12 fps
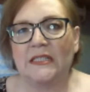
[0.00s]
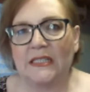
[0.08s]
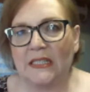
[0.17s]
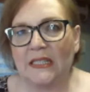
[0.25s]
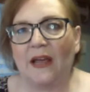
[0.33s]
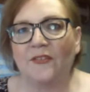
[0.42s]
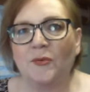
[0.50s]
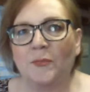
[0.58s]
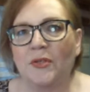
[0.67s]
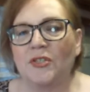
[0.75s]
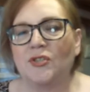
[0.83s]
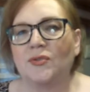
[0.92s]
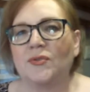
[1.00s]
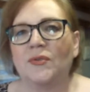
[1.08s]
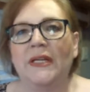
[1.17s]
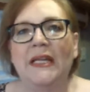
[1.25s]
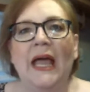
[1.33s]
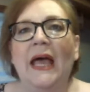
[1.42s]
He did have to push
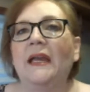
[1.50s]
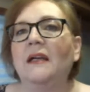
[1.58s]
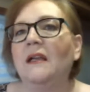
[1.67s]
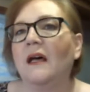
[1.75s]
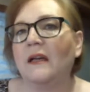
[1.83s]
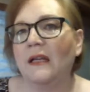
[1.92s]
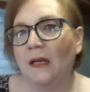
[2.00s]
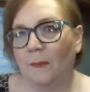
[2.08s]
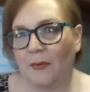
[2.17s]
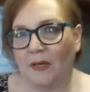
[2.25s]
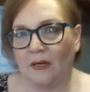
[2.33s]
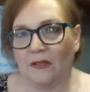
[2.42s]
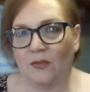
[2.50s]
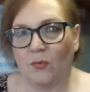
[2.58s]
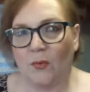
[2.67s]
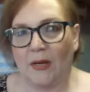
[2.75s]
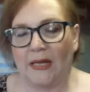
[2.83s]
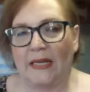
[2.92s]
through. He had a lot of help along
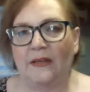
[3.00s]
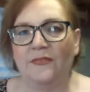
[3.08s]
the way.